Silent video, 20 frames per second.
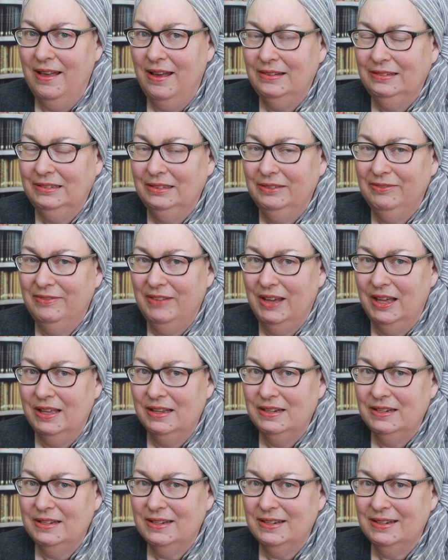And in
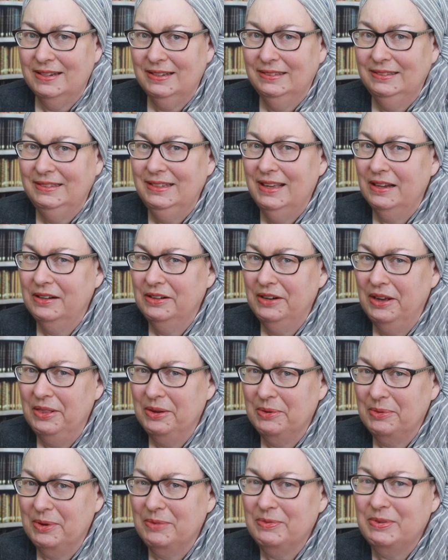fact, yet
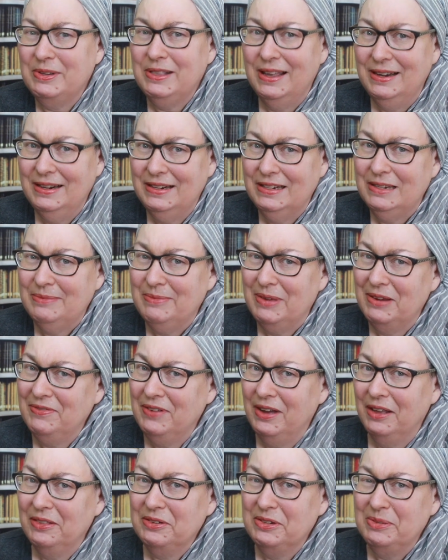another one related to my
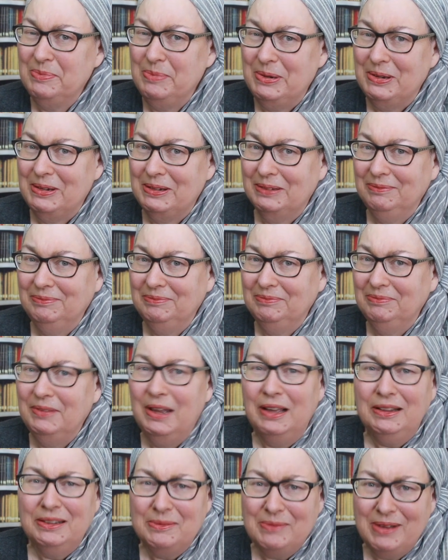father's book.
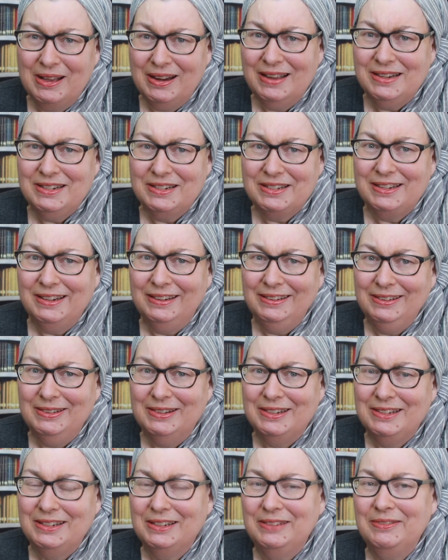Not the one I just
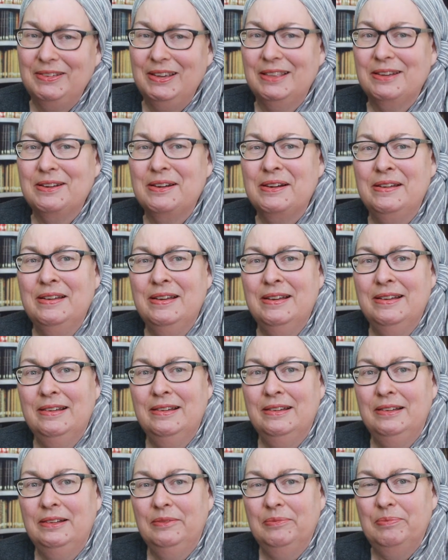alluded to either.
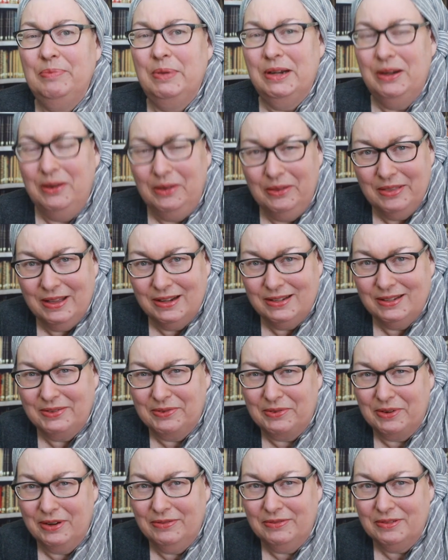But hold that
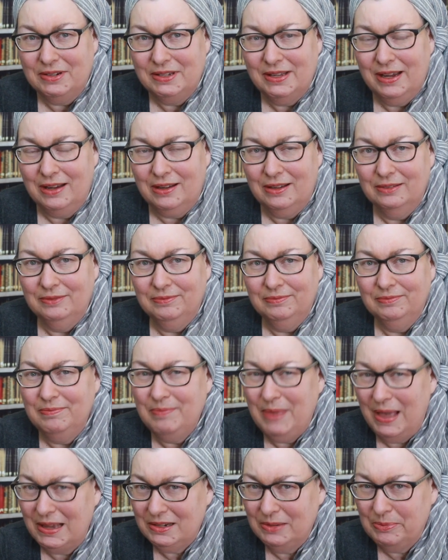story for a second.
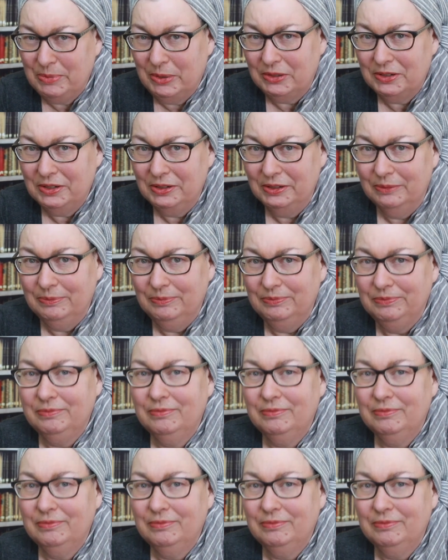Back to BookTube.